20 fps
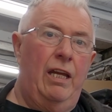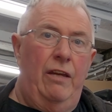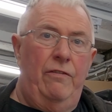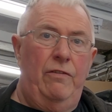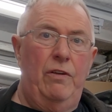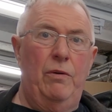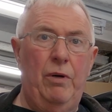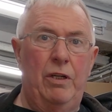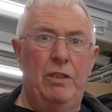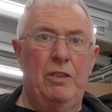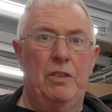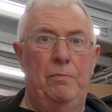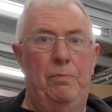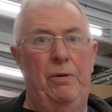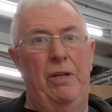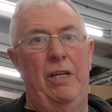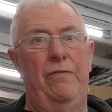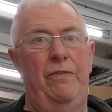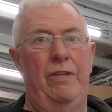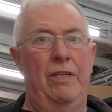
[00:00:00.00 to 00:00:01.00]
If you watch the
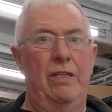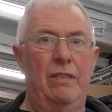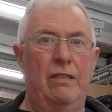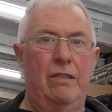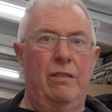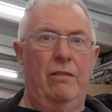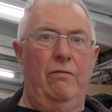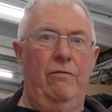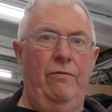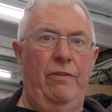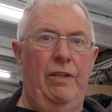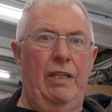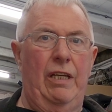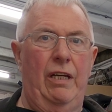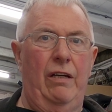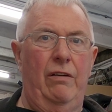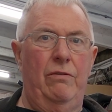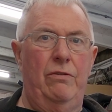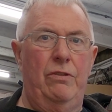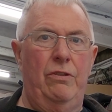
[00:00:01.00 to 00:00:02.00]
previous two
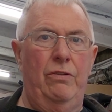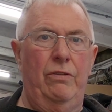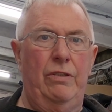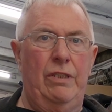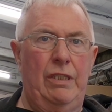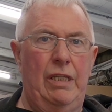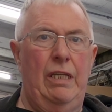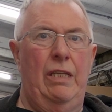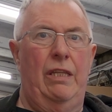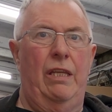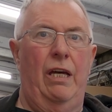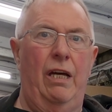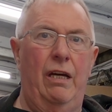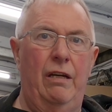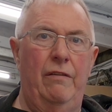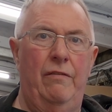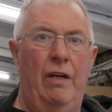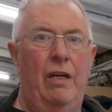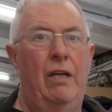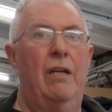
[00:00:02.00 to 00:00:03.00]
videos, you'll see that
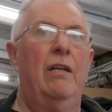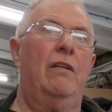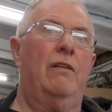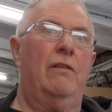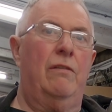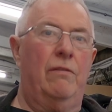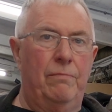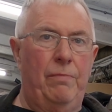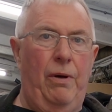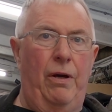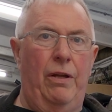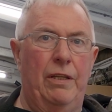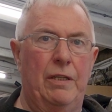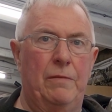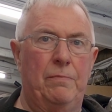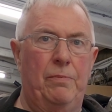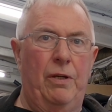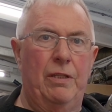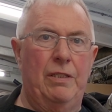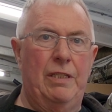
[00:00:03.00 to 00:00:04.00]
I bought
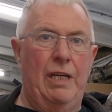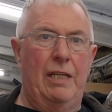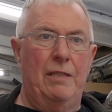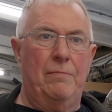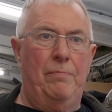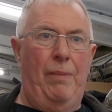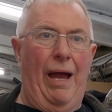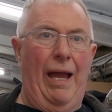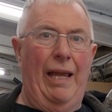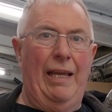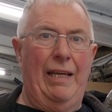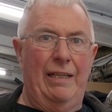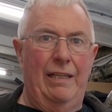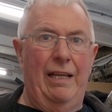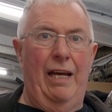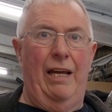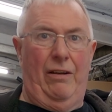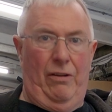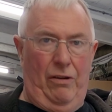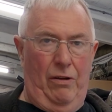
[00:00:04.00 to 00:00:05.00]
this project bike
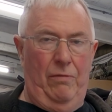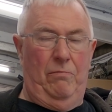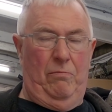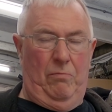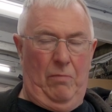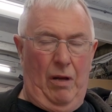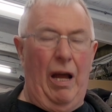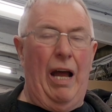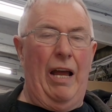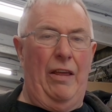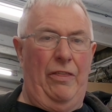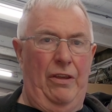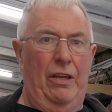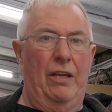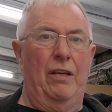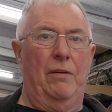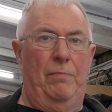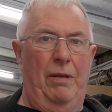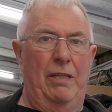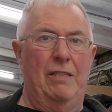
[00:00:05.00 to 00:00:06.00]
and I got, I
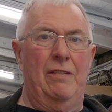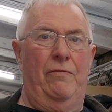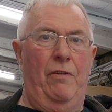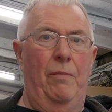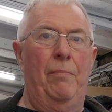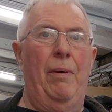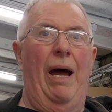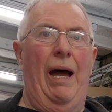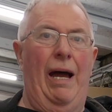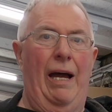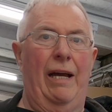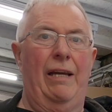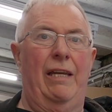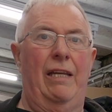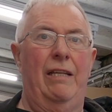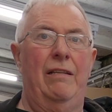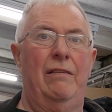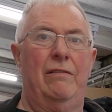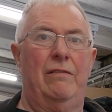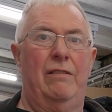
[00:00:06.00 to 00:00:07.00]
think, a bit of a
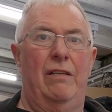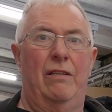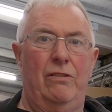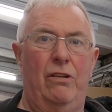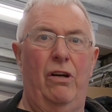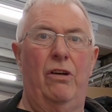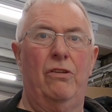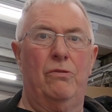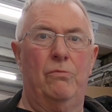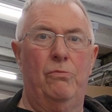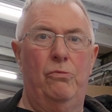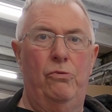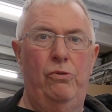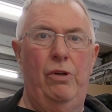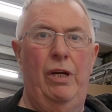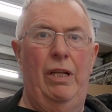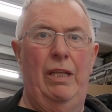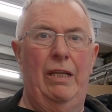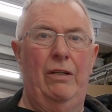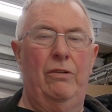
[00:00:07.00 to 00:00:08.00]
bargain because it's got some
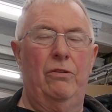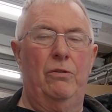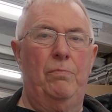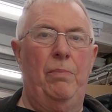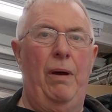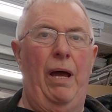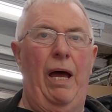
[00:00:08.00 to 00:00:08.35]
really good